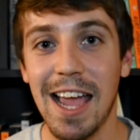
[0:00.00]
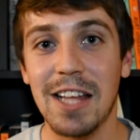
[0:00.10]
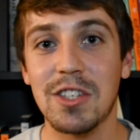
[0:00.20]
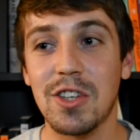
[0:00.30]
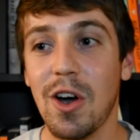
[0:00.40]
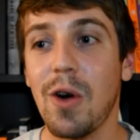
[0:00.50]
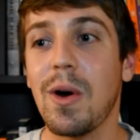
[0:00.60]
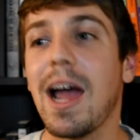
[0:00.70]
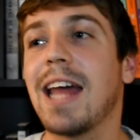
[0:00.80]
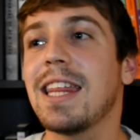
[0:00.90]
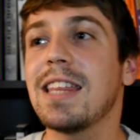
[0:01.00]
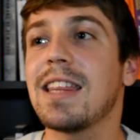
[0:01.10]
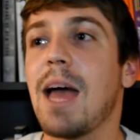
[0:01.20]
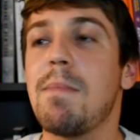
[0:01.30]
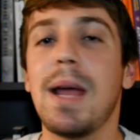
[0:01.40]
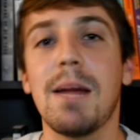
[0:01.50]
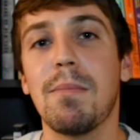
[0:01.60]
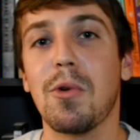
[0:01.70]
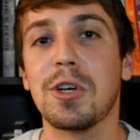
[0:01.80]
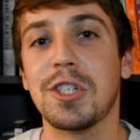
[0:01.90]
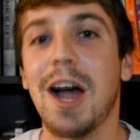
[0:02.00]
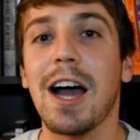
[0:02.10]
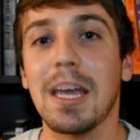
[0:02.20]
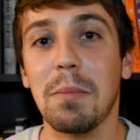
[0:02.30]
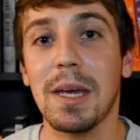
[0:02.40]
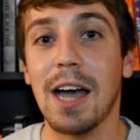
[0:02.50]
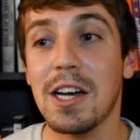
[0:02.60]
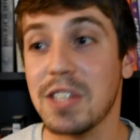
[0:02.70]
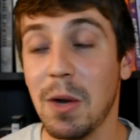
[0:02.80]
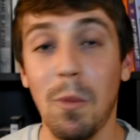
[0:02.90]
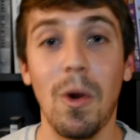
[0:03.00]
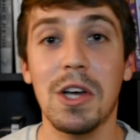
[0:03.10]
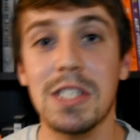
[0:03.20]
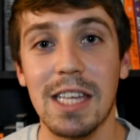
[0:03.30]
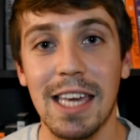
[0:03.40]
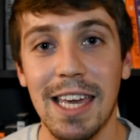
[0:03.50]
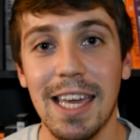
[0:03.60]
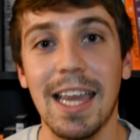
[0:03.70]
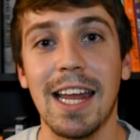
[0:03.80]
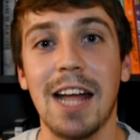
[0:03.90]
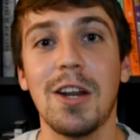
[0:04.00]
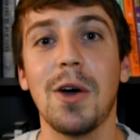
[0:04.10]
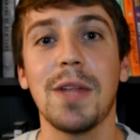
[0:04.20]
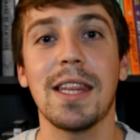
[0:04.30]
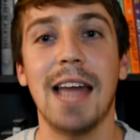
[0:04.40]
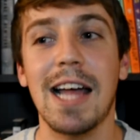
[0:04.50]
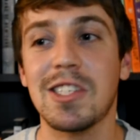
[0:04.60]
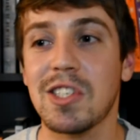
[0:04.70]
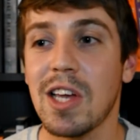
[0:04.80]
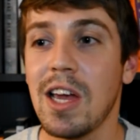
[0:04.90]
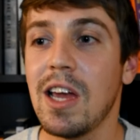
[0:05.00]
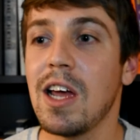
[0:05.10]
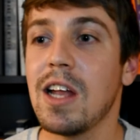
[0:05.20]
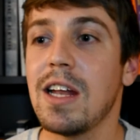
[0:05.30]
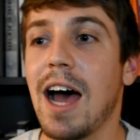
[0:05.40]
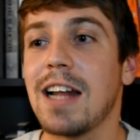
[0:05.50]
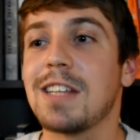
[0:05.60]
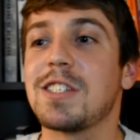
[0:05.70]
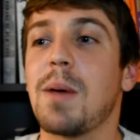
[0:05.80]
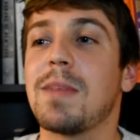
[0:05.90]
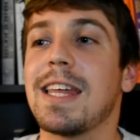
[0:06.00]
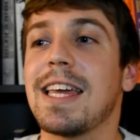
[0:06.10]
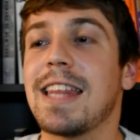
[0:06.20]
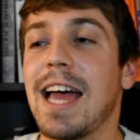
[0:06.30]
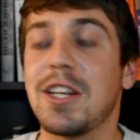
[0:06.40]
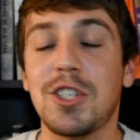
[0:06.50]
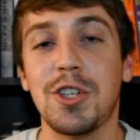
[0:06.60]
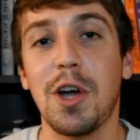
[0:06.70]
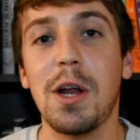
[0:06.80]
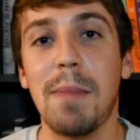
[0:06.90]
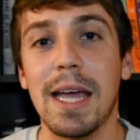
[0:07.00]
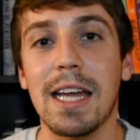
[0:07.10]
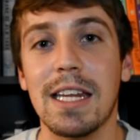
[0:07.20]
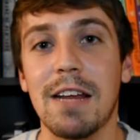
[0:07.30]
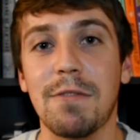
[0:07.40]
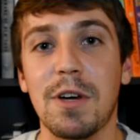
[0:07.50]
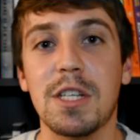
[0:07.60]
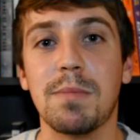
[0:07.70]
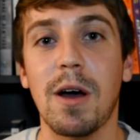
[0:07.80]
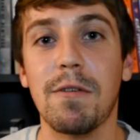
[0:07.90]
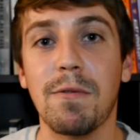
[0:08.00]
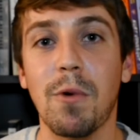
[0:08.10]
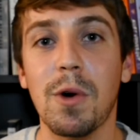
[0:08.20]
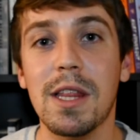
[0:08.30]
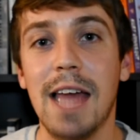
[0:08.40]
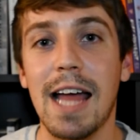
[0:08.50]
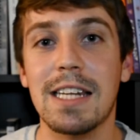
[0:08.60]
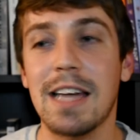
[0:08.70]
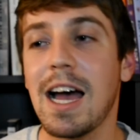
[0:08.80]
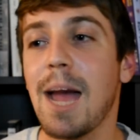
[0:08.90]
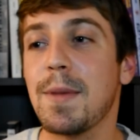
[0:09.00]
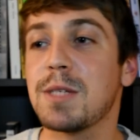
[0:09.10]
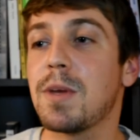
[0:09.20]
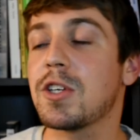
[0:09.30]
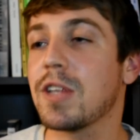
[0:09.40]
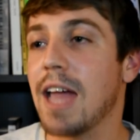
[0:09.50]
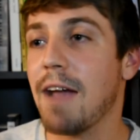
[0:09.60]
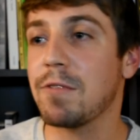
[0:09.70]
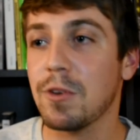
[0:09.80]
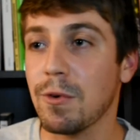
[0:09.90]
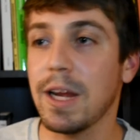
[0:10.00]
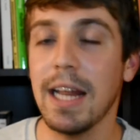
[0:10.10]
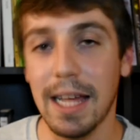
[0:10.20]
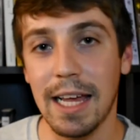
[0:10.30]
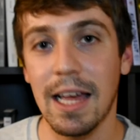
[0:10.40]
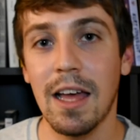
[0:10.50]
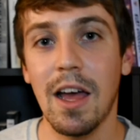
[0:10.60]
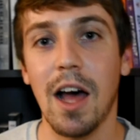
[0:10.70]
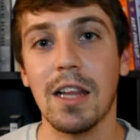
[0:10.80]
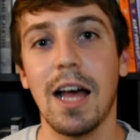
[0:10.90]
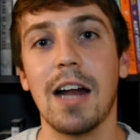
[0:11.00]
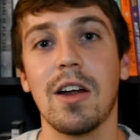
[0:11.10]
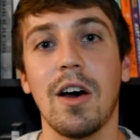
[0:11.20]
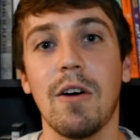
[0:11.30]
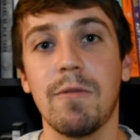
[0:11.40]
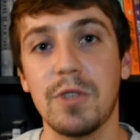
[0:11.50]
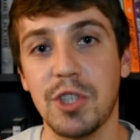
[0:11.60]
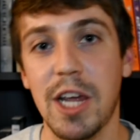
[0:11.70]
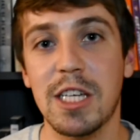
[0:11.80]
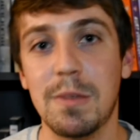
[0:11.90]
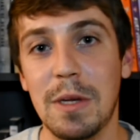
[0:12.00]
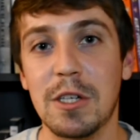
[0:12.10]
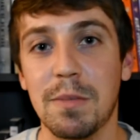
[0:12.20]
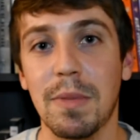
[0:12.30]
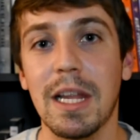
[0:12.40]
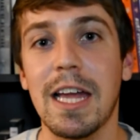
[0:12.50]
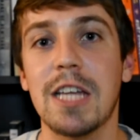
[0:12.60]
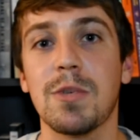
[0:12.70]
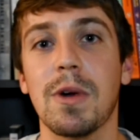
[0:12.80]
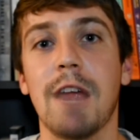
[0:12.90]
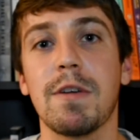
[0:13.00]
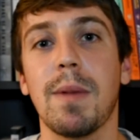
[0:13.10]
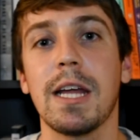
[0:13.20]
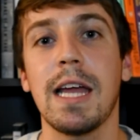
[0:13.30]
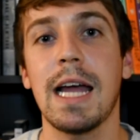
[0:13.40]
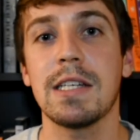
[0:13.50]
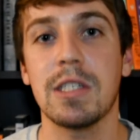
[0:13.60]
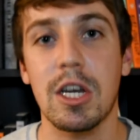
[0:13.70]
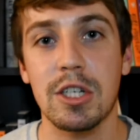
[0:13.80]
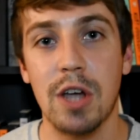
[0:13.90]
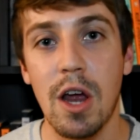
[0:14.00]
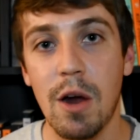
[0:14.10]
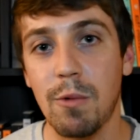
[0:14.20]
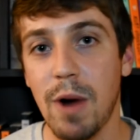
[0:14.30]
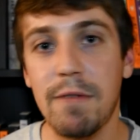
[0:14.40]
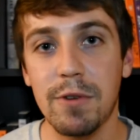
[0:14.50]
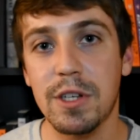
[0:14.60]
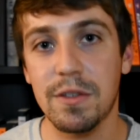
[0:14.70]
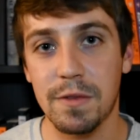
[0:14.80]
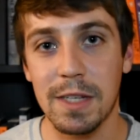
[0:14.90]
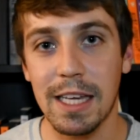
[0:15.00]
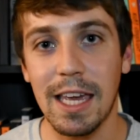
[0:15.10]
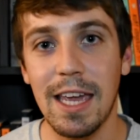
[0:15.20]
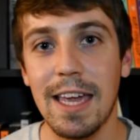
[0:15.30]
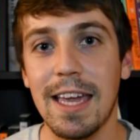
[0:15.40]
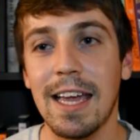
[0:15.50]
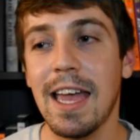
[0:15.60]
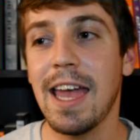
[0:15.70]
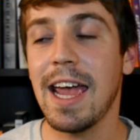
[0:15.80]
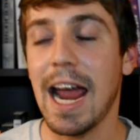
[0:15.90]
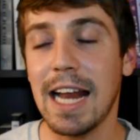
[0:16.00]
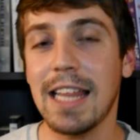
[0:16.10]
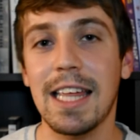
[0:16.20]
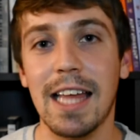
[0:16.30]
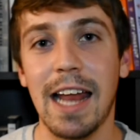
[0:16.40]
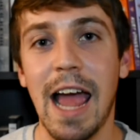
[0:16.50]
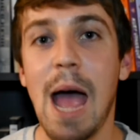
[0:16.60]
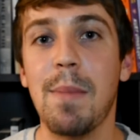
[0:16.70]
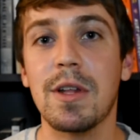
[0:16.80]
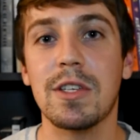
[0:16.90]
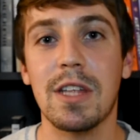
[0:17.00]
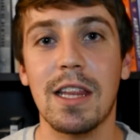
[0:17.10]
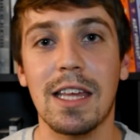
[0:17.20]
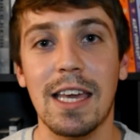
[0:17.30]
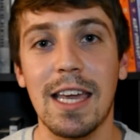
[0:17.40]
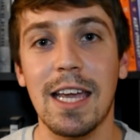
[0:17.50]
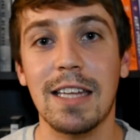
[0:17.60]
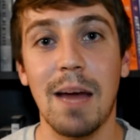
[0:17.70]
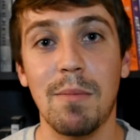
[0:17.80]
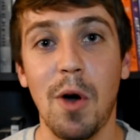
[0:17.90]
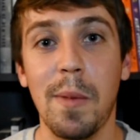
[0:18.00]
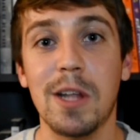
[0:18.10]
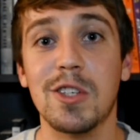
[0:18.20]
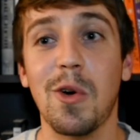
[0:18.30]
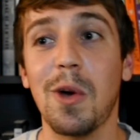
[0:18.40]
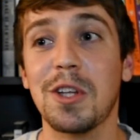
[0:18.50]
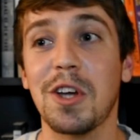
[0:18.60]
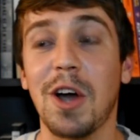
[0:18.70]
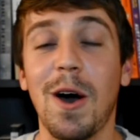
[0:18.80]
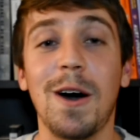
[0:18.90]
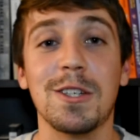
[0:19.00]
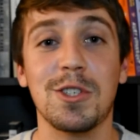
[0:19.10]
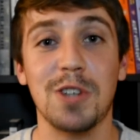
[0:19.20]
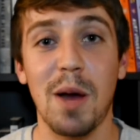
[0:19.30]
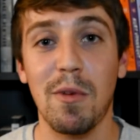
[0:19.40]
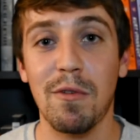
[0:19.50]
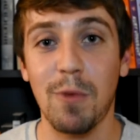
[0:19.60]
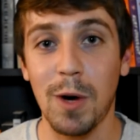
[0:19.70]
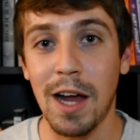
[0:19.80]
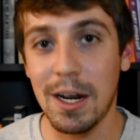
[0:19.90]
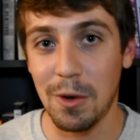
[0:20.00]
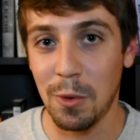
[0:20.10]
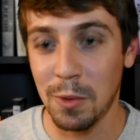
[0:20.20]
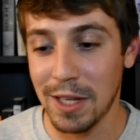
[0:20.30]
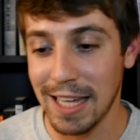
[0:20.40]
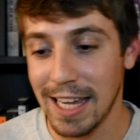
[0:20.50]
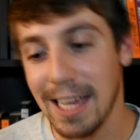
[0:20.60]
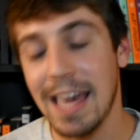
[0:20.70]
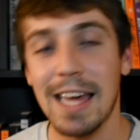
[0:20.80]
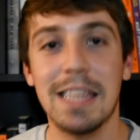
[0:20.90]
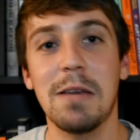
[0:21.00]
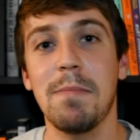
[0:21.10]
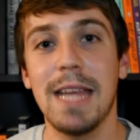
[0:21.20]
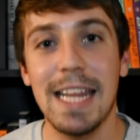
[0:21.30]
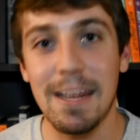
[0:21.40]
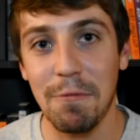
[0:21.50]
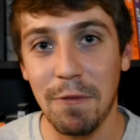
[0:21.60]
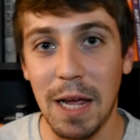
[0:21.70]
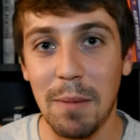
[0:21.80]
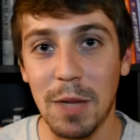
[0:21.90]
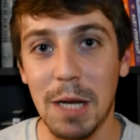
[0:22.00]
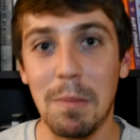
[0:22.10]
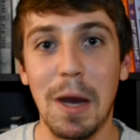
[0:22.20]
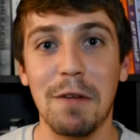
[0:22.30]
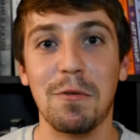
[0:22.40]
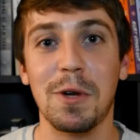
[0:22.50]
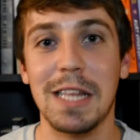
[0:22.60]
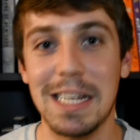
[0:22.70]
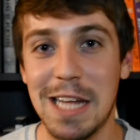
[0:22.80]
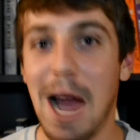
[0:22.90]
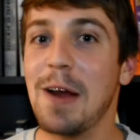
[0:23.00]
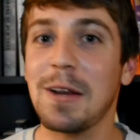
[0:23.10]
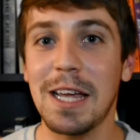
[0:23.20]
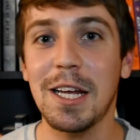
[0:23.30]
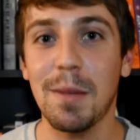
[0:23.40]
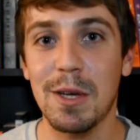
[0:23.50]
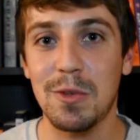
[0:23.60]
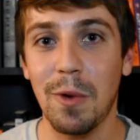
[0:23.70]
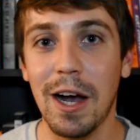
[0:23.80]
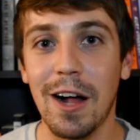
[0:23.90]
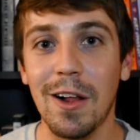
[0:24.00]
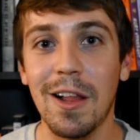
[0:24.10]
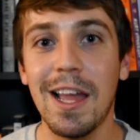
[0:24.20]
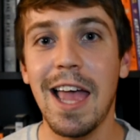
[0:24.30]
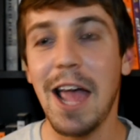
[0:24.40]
And so I think that made it more shocking because it was the king. And I know that that's not something that should make a difference, but for that time, especially after reading a lot of Shakespeare's plays where everybody has such reverence for the king, anything that happens to the king in that moment is going to cause trouble for not only the immediate family, but for the entire kingdom as well.